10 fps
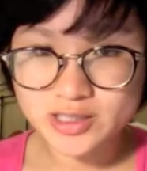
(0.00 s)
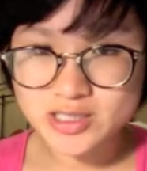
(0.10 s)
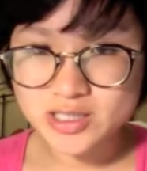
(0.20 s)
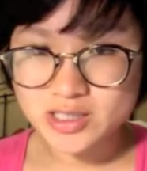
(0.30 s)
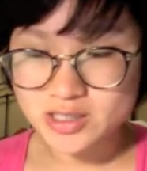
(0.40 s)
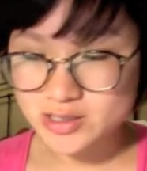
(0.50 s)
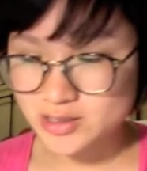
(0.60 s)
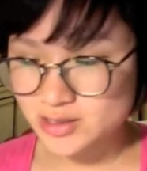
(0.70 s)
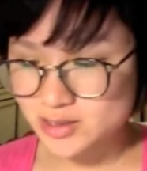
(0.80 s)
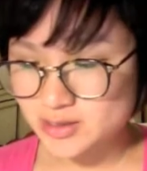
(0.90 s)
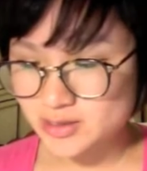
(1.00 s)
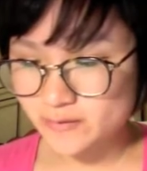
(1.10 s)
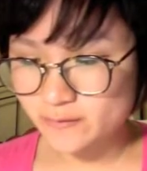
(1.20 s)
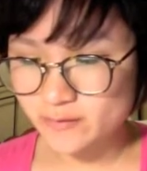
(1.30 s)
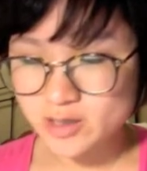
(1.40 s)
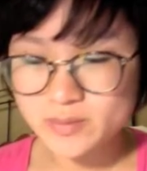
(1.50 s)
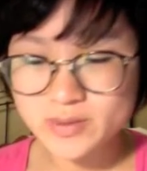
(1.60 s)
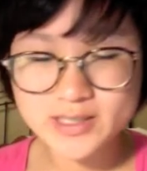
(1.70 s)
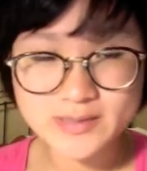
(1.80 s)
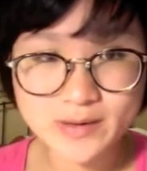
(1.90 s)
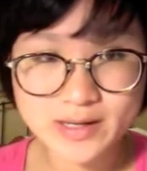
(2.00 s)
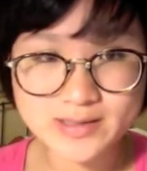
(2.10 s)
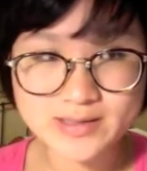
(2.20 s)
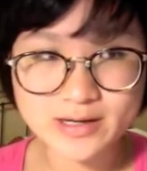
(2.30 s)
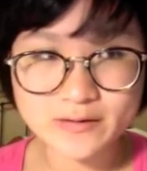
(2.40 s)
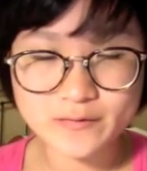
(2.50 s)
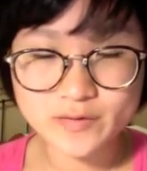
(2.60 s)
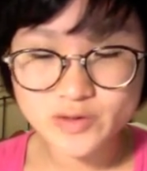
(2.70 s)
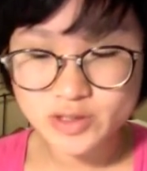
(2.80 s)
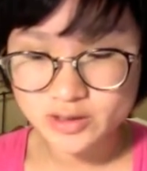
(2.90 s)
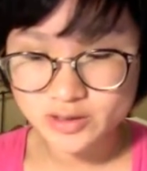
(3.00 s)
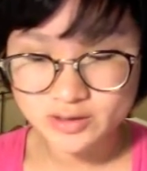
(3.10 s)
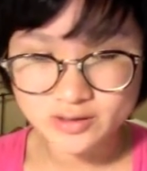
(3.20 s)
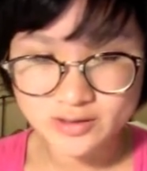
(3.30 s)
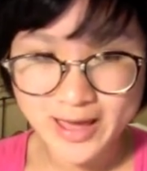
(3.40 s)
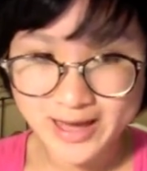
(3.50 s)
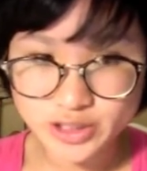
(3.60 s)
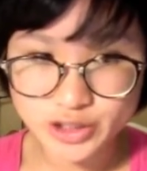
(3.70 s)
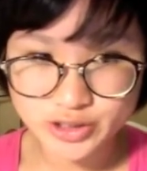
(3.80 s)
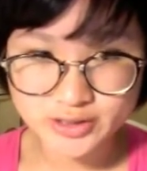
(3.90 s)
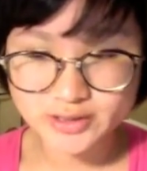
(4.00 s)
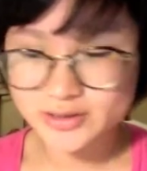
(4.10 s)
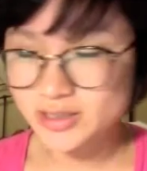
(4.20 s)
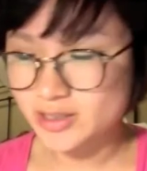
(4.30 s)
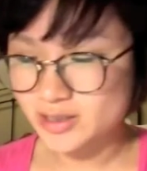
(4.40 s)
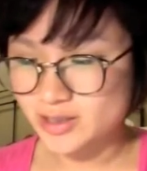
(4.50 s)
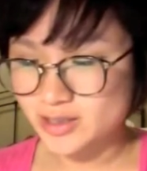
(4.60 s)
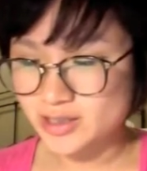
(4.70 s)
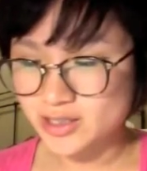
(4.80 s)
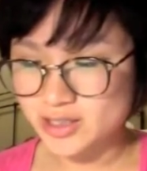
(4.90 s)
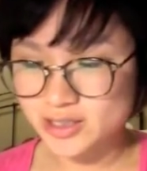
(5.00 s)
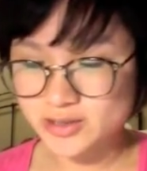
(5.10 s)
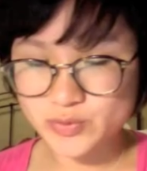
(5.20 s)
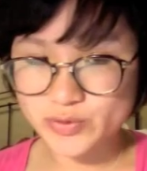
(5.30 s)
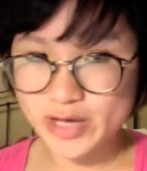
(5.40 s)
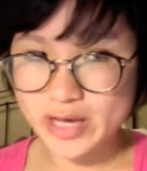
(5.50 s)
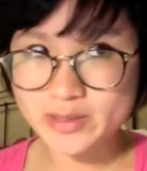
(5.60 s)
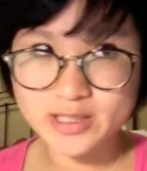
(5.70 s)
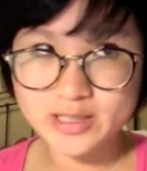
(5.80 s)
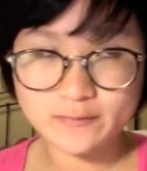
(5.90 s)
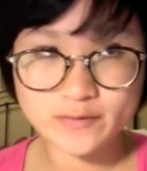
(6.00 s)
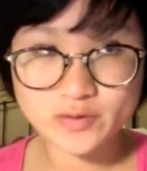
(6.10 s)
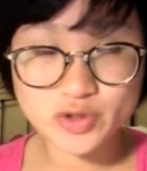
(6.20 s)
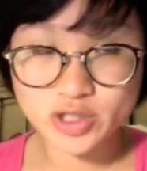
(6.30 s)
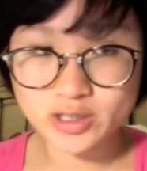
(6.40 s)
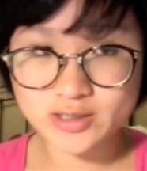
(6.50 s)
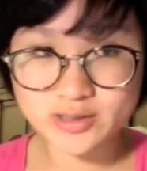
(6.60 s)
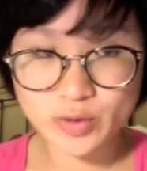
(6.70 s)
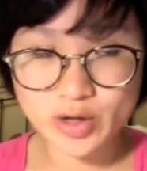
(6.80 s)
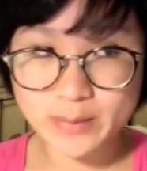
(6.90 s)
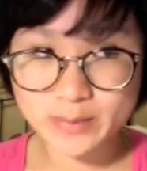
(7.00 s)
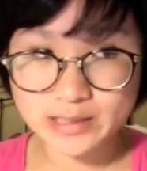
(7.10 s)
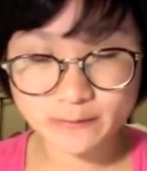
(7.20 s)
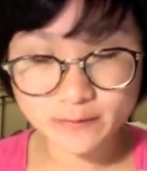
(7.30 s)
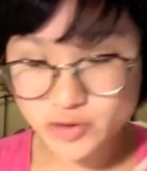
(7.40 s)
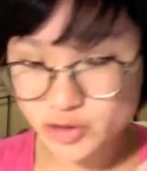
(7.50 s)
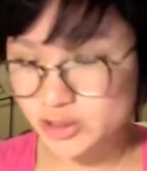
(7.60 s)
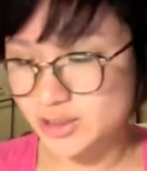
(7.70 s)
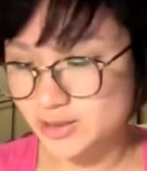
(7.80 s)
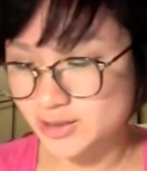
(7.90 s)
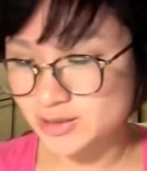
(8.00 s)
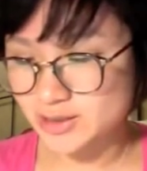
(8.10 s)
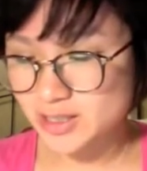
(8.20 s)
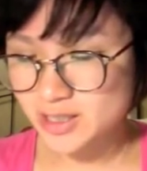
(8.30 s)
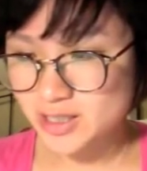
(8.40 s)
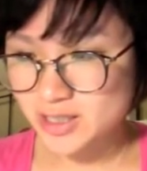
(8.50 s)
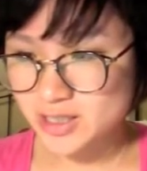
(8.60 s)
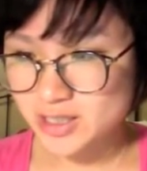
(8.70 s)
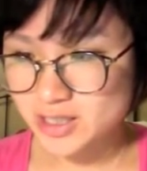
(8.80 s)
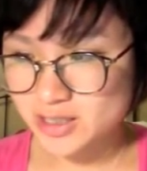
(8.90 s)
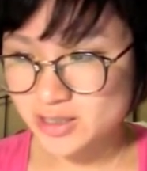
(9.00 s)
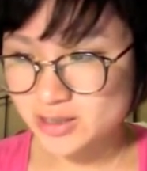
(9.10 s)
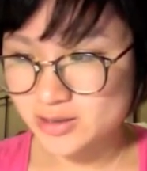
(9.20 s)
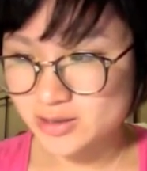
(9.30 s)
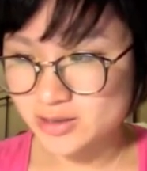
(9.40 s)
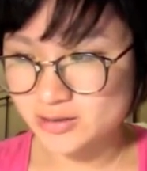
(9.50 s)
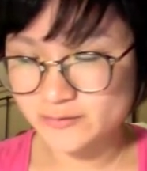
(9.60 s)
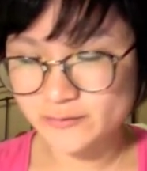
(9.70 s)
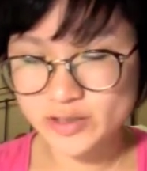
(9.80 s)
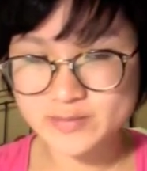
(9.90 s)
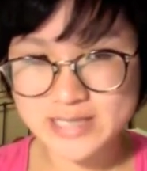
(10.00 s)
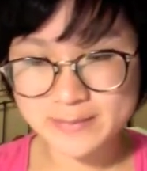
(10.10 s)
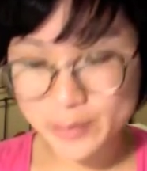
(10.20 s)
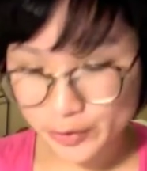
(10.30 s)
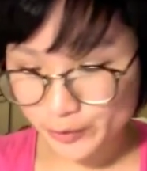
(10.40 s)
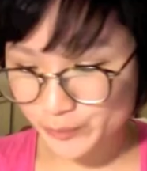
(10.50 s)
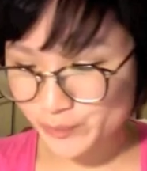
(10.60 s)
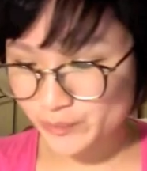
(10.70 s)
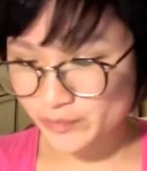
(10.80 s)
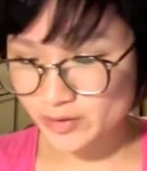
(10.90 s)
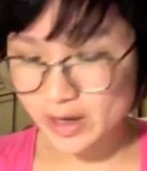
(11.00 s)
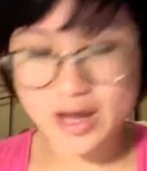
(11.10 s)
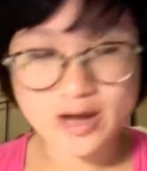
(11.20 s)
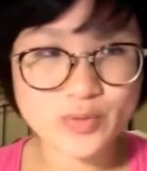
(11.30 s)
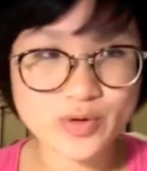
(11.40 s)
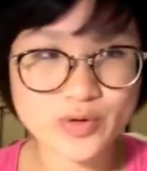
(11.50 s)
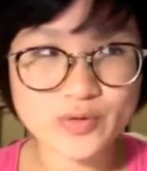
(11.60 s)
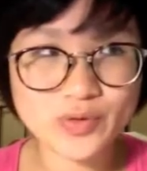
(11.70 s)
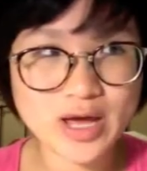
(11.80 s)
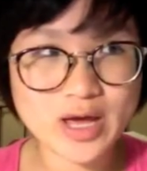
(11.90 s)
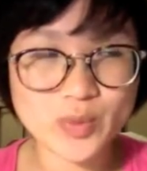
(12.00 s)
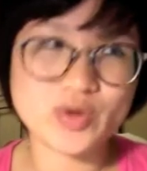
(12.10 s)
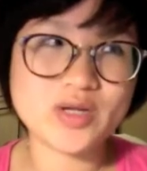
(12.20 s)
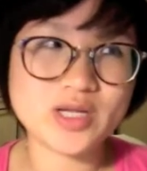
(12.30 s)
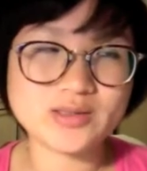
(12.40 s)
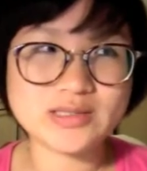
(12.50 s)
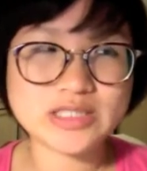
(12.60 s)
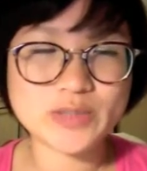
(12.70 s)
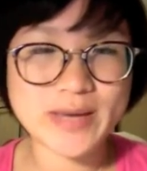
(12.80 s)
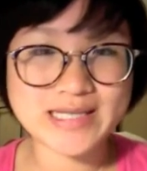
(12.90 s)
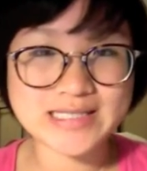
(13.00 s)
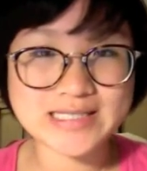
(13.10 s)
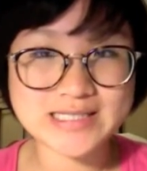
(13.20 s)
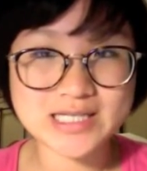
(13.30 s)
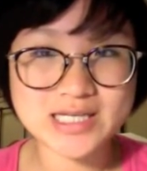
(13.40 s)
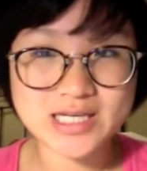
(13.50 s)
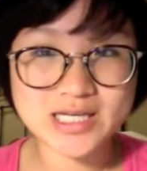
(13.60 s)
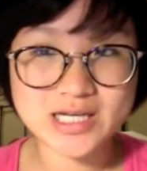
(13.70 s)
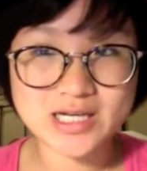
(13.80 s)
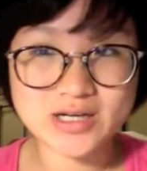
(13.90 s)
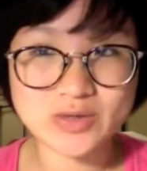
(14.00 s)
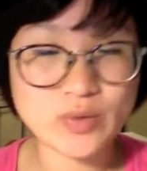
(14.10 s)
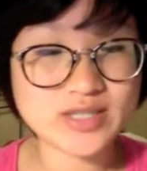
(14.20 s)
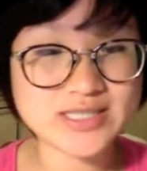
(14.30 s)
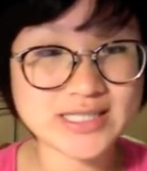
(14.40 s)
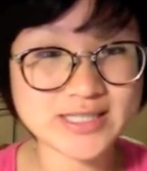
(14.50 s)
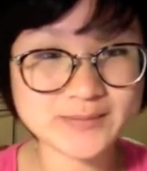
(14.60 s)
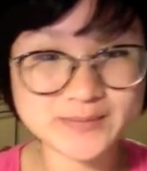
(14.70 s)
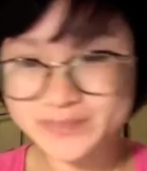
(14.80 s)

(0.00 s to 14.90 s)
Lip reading: The verb explains a future action. It will happen in future. It will happen in future. For example, I will learn Japanese one day.